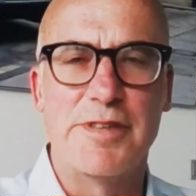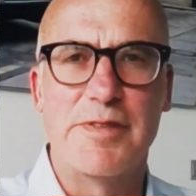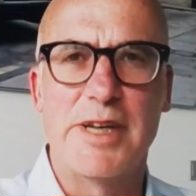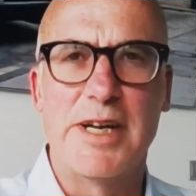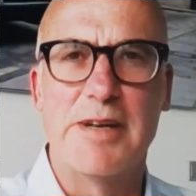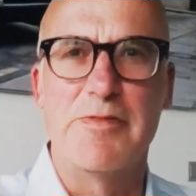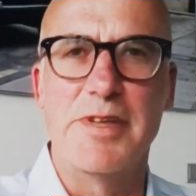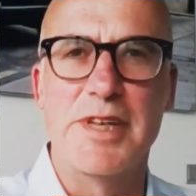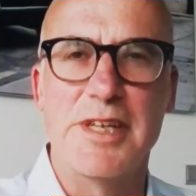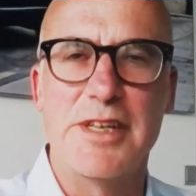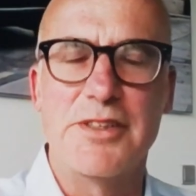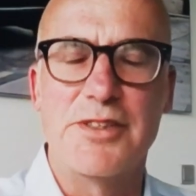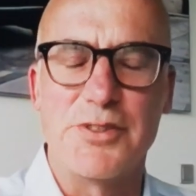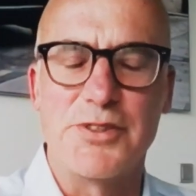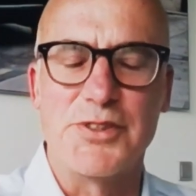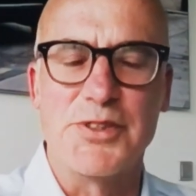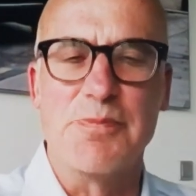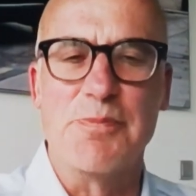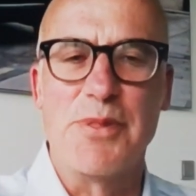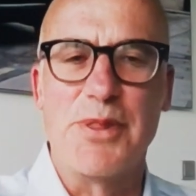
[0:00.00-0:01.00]
35
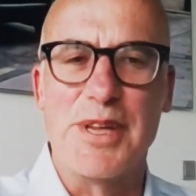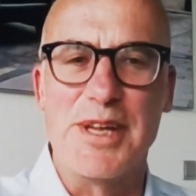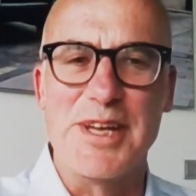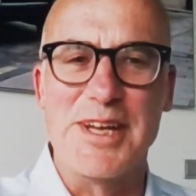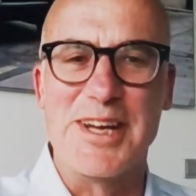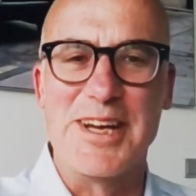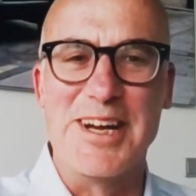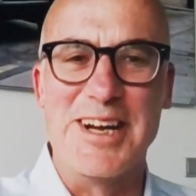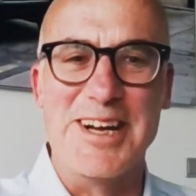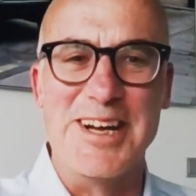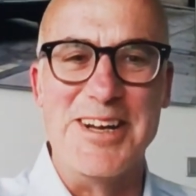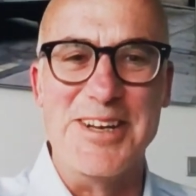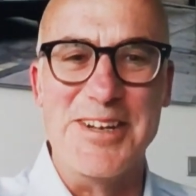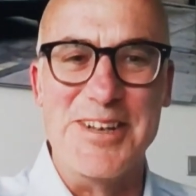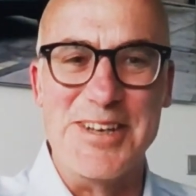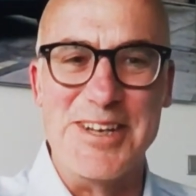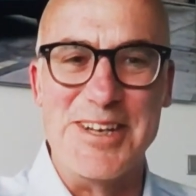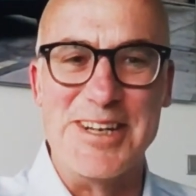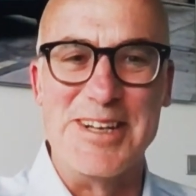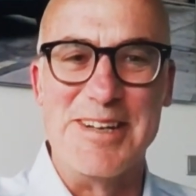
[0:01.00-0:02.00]
years or something,
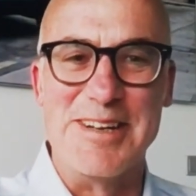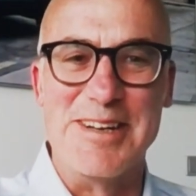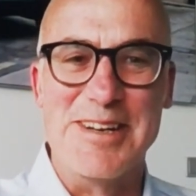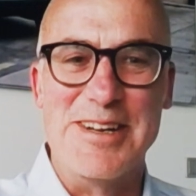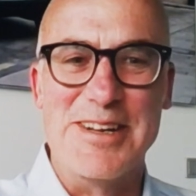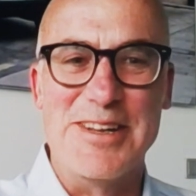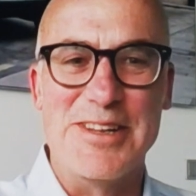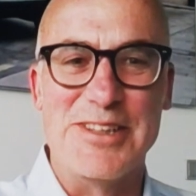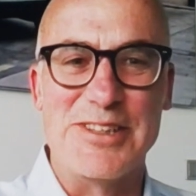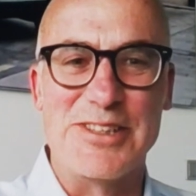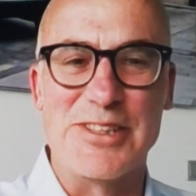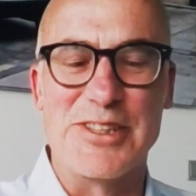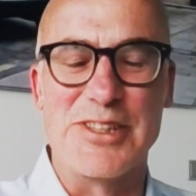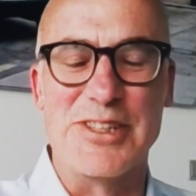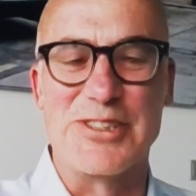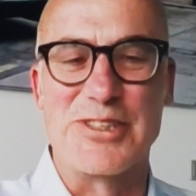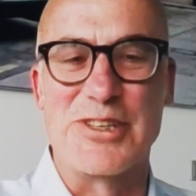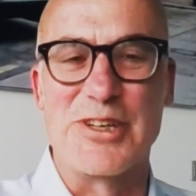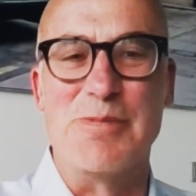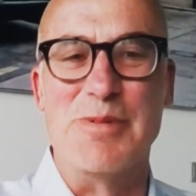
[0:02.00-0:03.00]
and
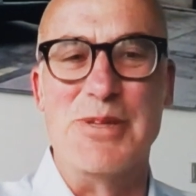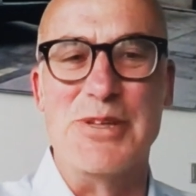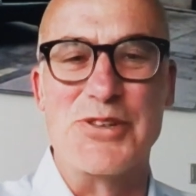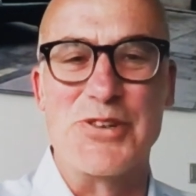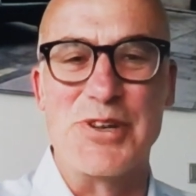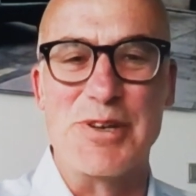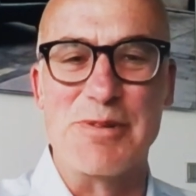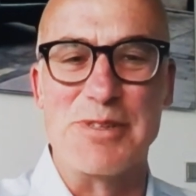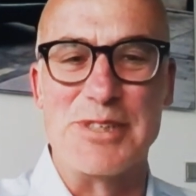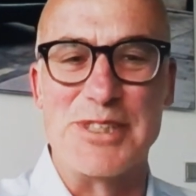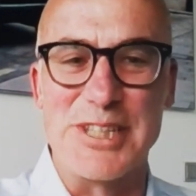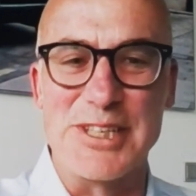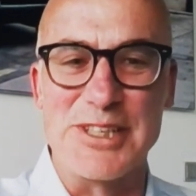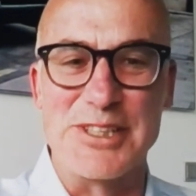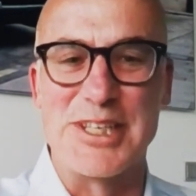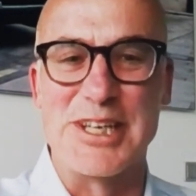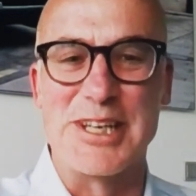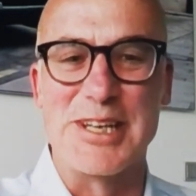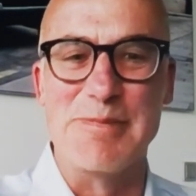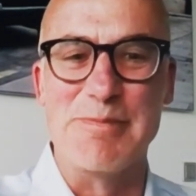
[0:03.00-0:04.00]
this commentary was
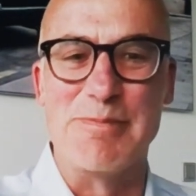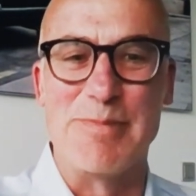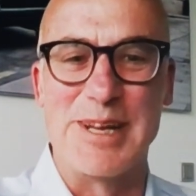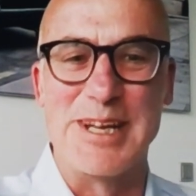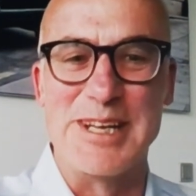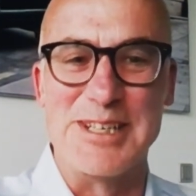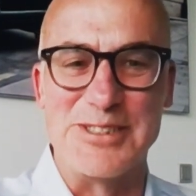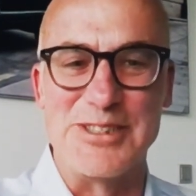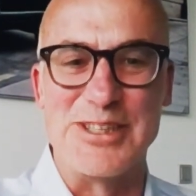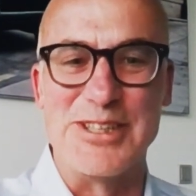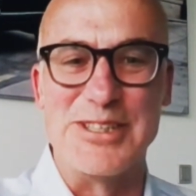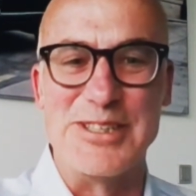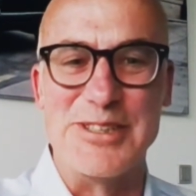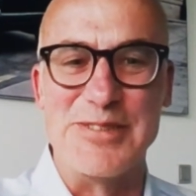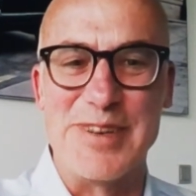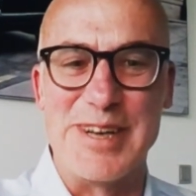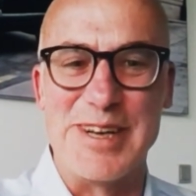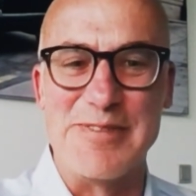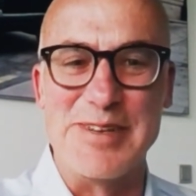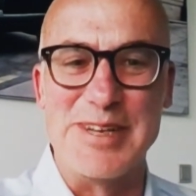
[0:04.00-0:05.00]
still taking place
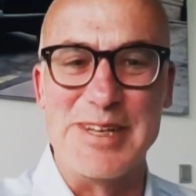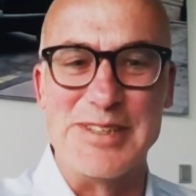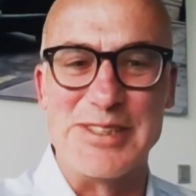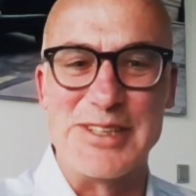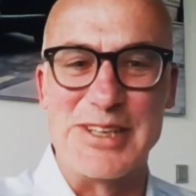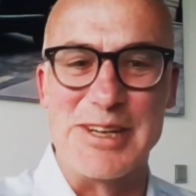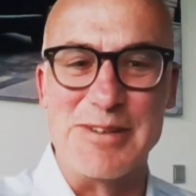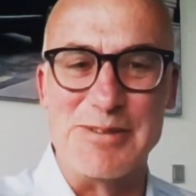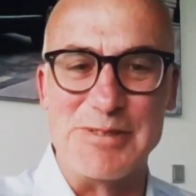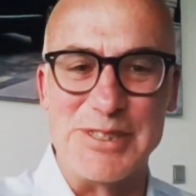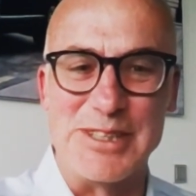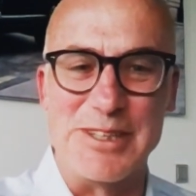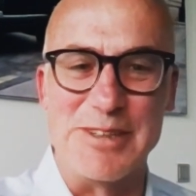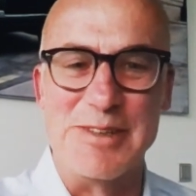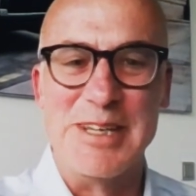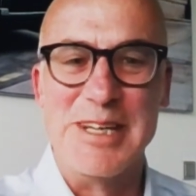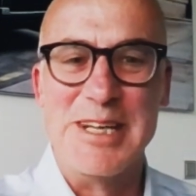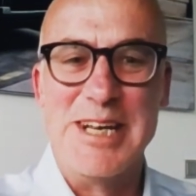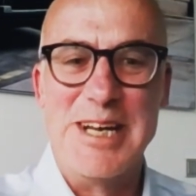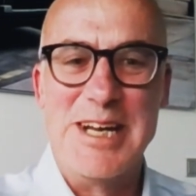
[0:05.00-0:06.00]
35 years ago.
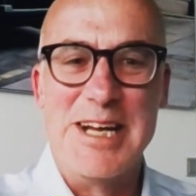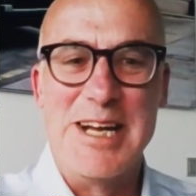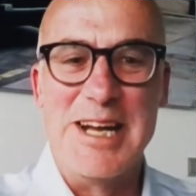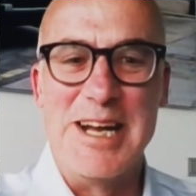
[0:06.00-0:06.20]
So